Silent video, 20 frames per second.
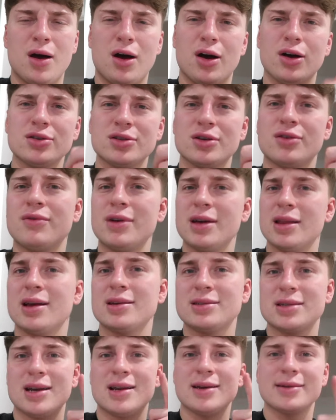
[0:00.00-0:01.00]
Also
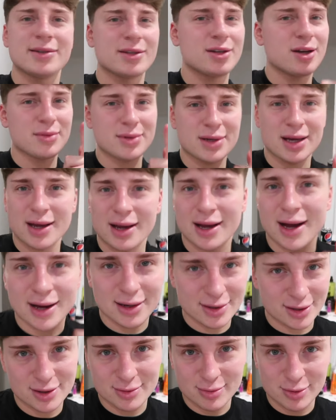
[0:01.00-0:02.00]
realised I need to stop saying
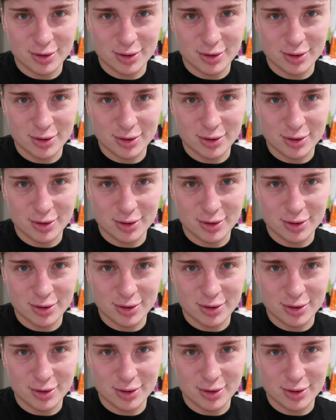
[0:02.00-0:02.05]
guys as